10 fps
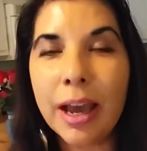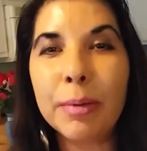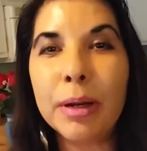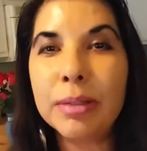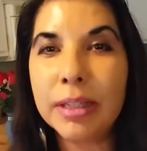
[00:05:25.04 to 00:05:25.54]

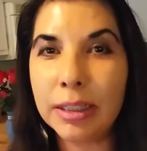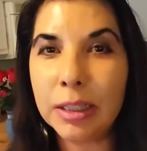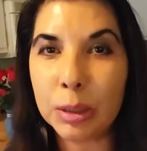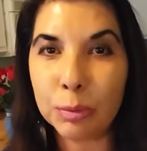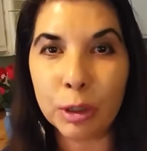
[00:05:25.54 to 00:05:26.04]
but I'm saying
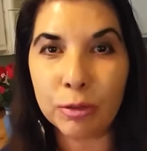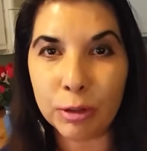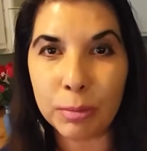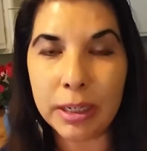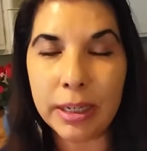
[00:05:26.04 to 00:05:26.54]
this worked
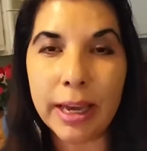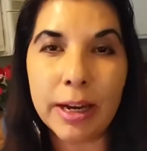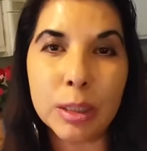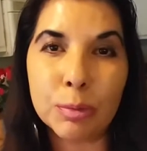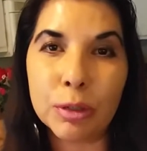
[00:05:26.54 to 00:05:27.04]
for me
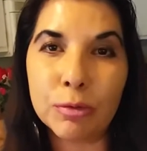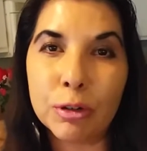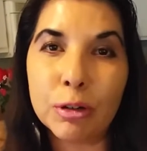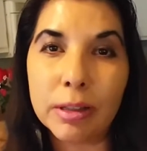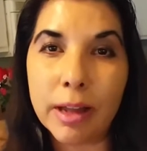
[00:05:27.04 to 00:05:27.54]
and it's worked
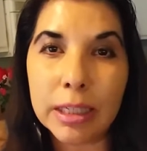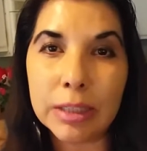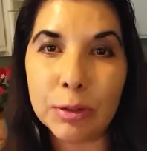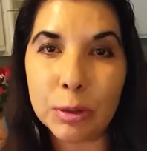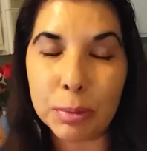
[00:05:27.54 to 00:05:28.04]
for
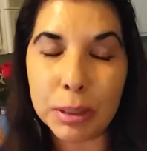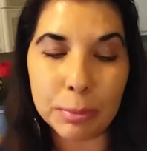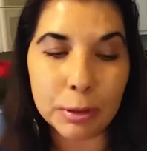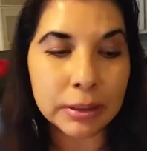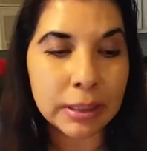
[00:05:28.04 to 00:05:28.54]
lots of other
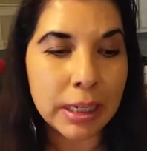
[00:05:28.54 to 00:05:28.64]
people.